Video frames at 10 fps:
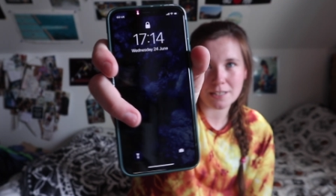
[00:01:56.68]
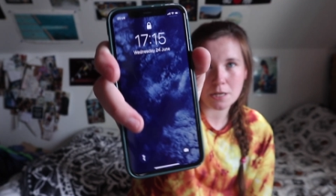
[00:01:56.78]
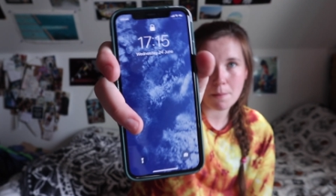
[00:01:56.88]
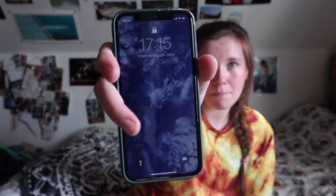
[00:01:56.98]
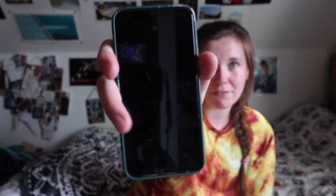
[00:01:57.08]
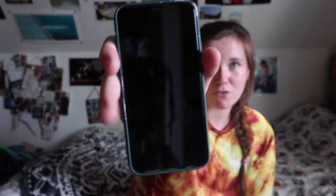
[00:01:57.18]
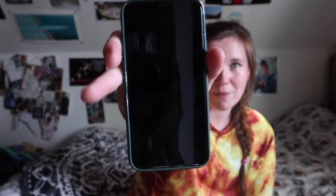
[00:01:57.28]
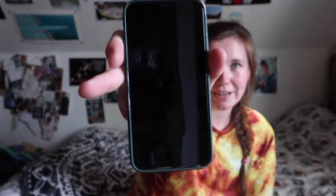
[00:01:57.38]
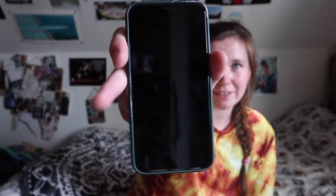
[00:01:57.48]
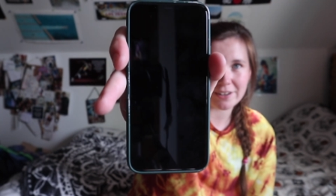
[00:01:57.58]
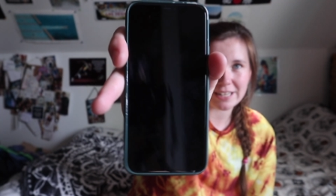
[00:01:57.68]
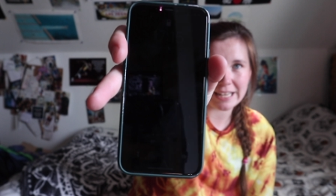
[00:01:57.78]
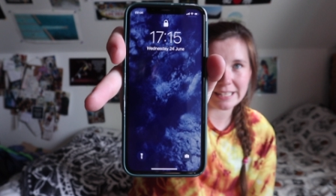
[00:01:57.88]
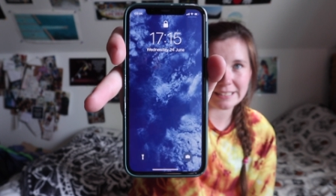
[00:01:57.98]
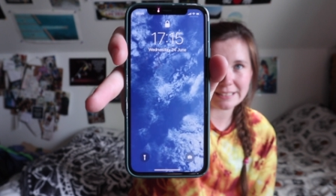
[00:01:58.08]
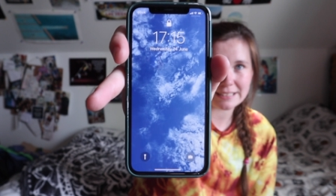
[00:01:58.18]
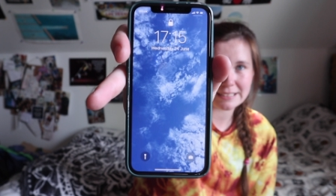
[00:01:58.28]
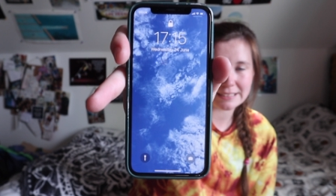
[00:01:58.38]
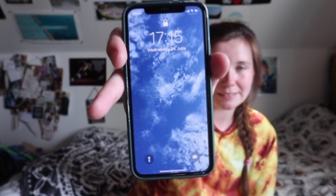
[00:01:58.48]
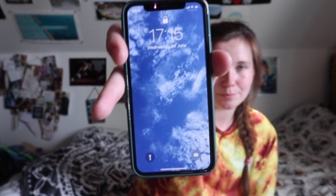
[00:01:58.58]
My phone background is
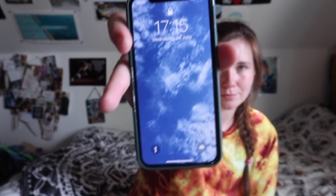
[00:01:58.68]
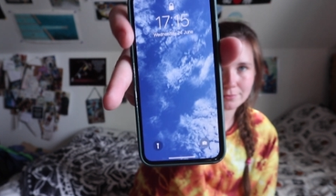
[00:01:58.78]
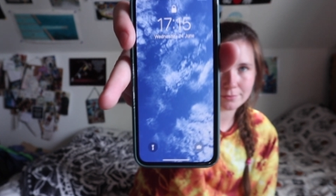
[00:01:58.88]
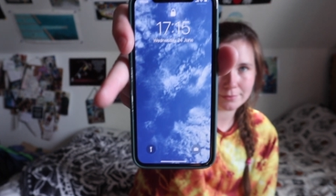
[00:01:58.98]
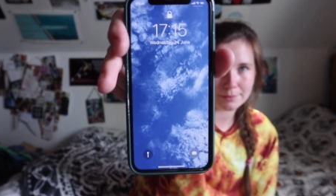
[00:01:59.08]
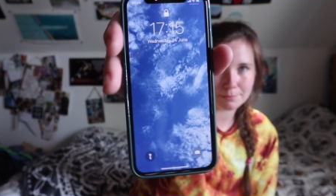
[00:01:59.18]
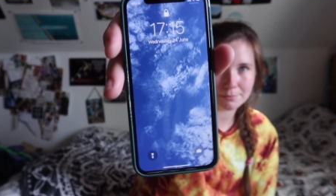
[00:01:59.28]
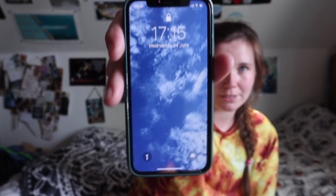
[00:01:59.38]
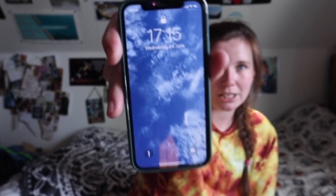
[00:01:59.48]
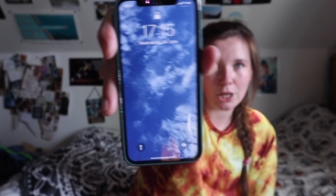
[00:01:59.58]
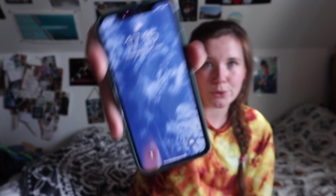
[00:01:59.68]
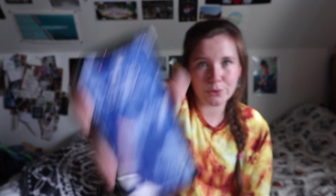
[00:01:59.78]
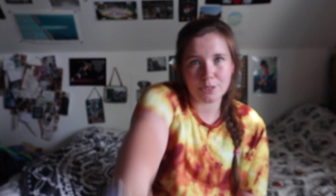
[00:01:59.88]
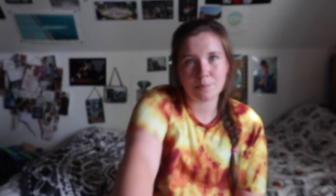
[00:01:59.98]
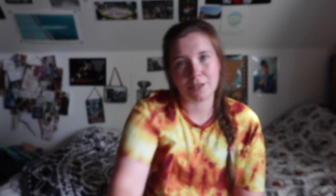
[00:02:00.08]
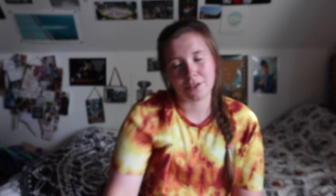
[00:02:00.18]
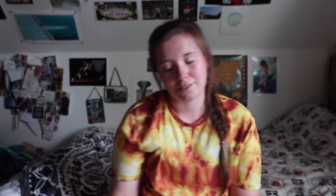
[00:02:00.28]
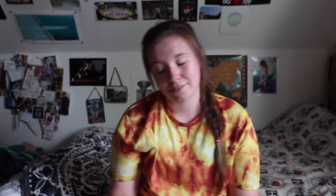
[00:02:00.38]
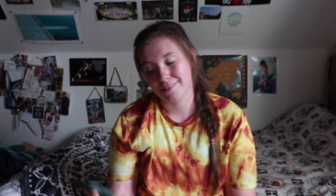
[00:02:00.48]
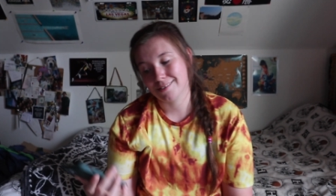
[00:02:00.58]
clouds because
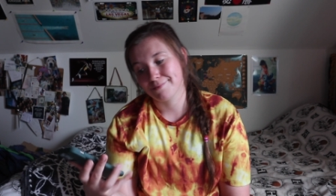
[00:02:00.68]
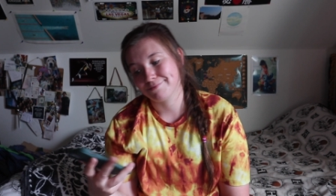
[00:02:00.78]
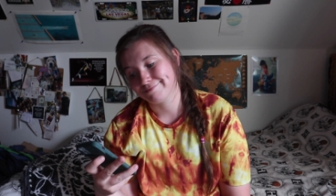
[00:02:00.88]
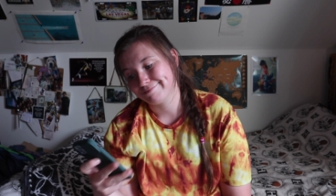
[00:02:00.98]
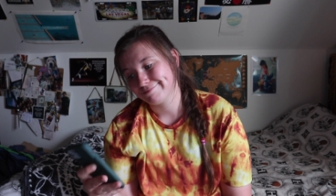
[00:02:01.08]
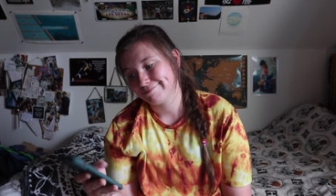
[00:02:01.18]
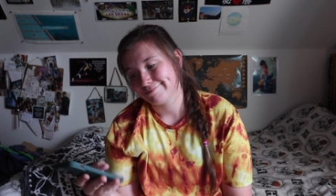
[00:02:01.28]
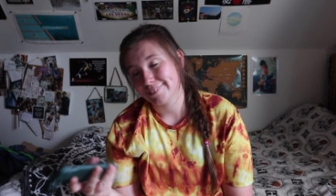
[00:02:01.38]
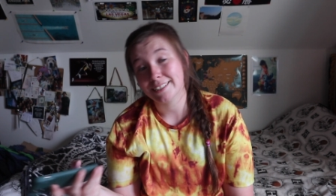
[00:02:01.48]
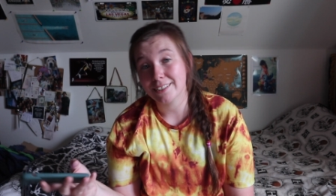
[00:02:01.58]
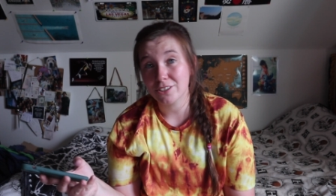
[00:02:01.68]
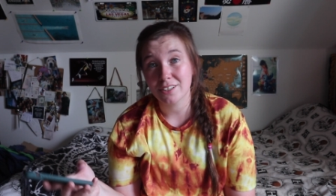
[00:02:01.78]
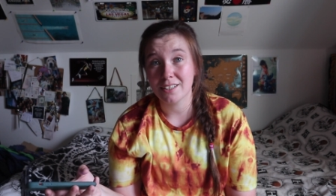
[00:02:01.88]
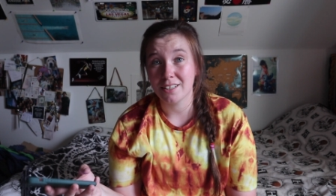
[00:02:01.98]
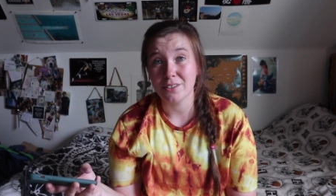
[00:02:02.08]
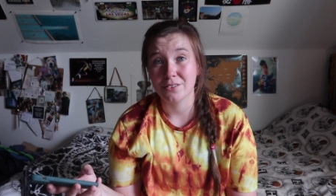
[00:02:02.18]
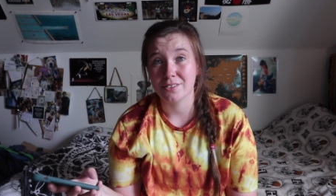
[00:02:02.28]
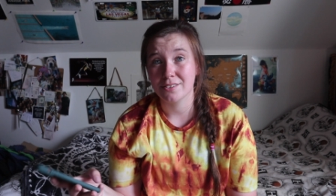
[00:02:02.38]
I like looking at clouds.